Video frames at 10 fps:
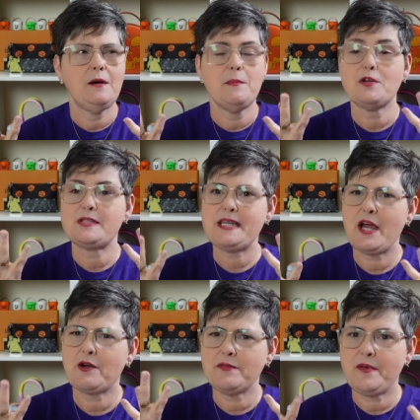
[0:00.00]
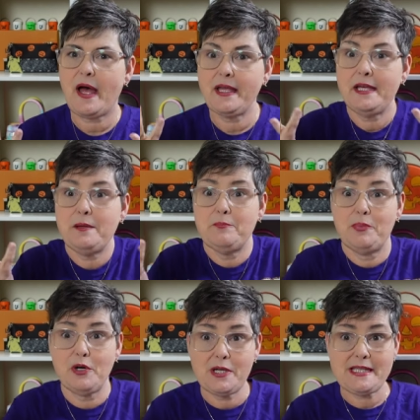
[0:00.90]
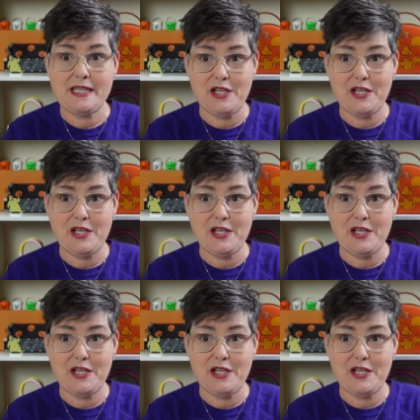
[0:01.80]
most terrifying books that